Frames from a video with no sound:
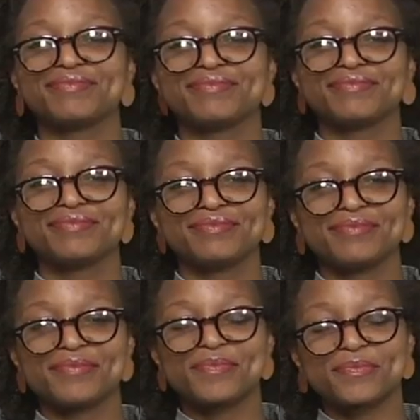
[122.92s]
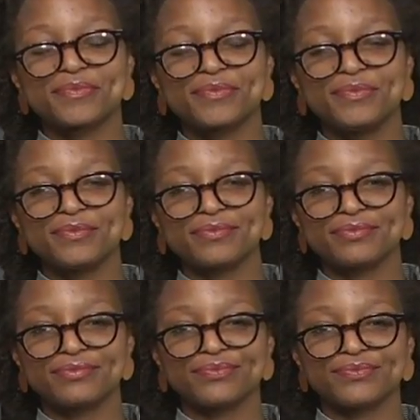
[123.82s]

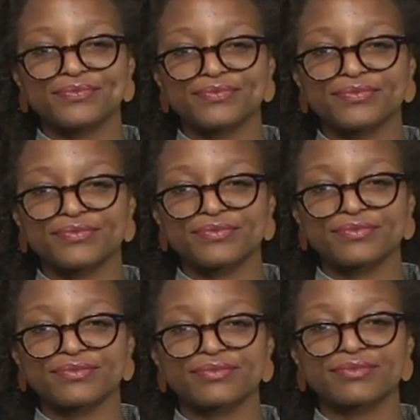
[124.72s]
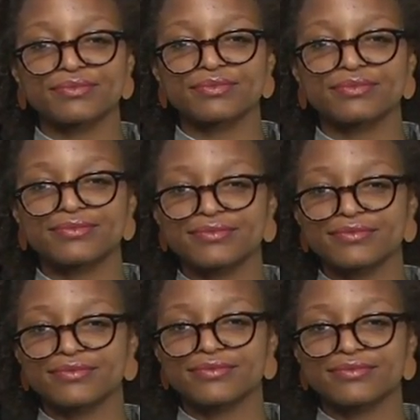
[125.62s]

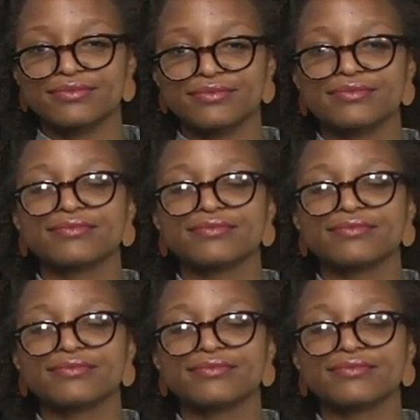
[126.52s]
[no speech]